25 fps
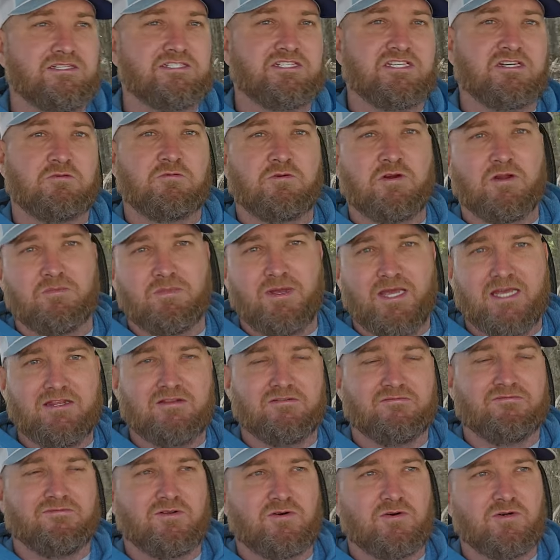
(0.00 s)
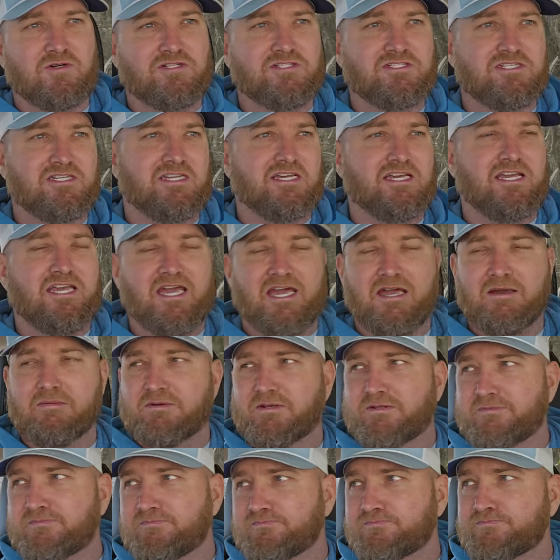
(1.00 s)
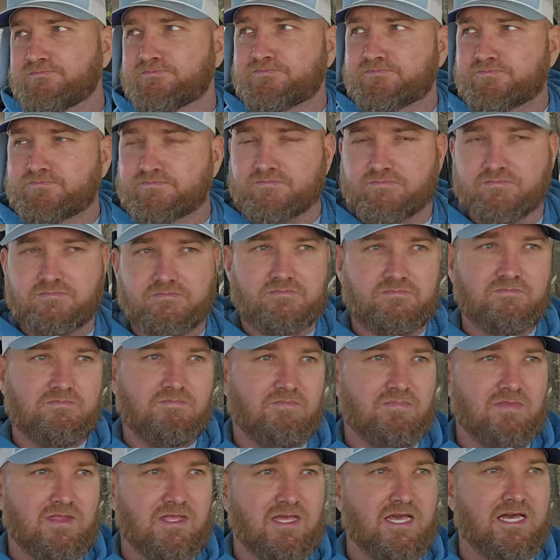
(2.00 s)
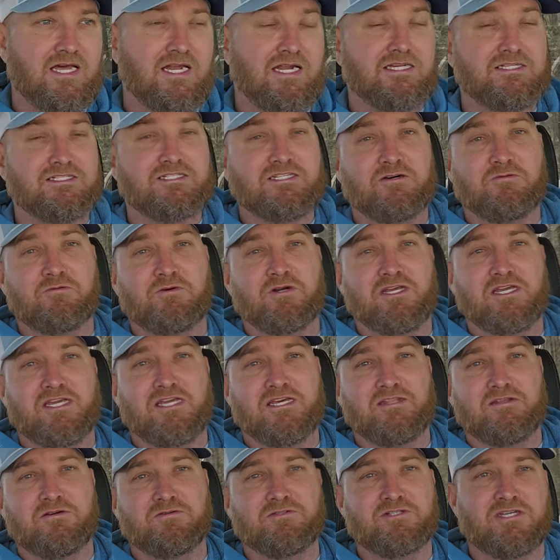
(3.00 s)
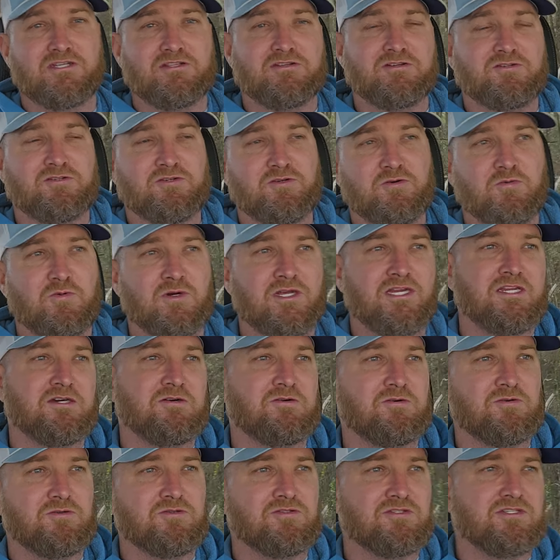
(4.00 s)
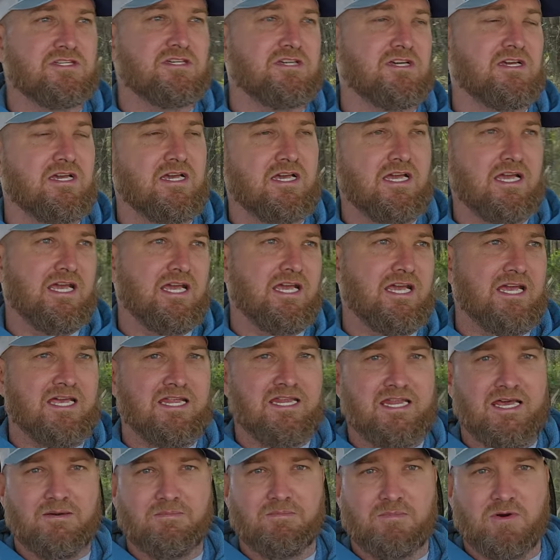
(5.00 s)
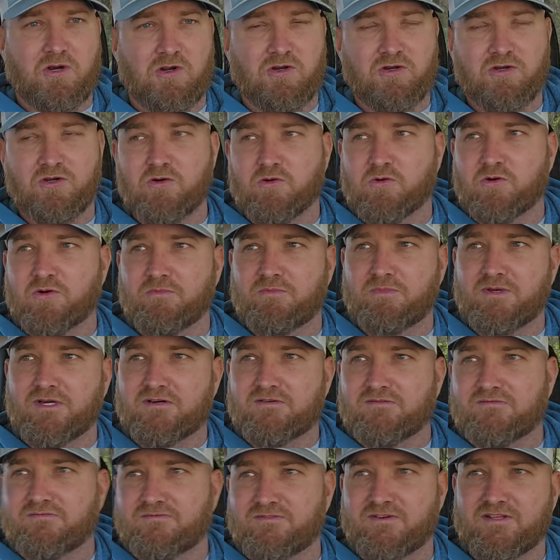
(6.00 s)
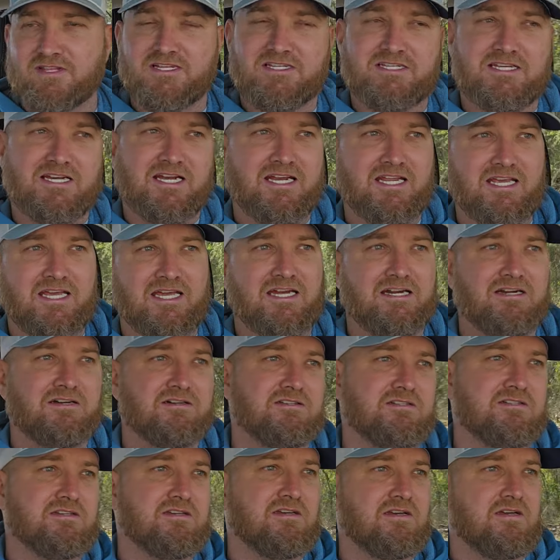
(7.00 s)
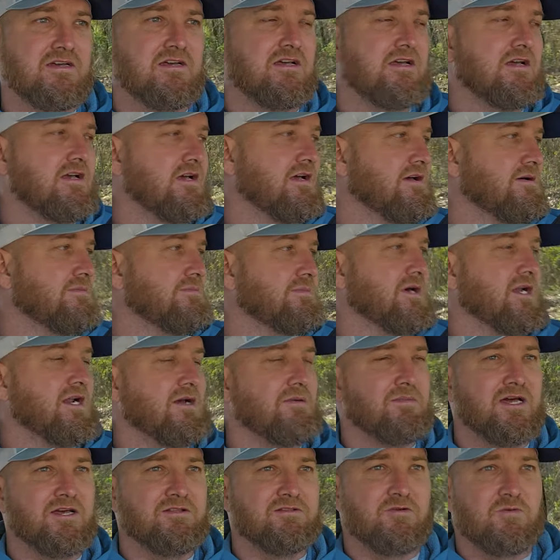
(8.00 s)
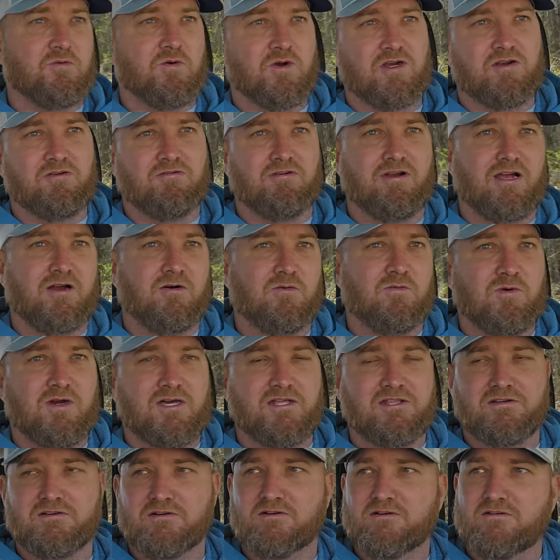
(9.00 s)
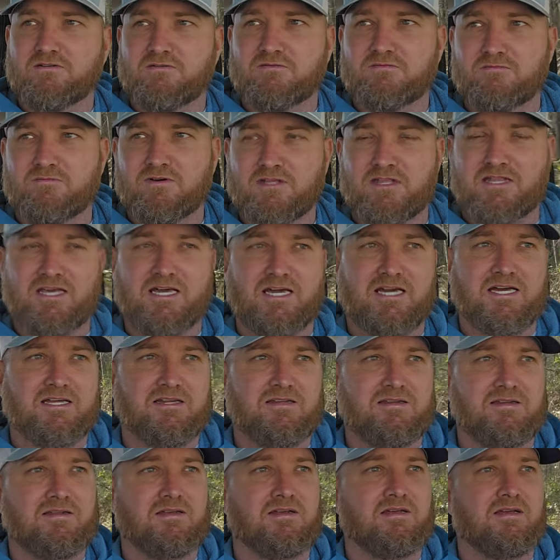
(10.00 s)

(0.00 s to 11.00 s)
Still want to paint the floors in the cabin, and I still want to get those other two windows and that barn door built for the tiny house, but I'm going to have to work around weather with that.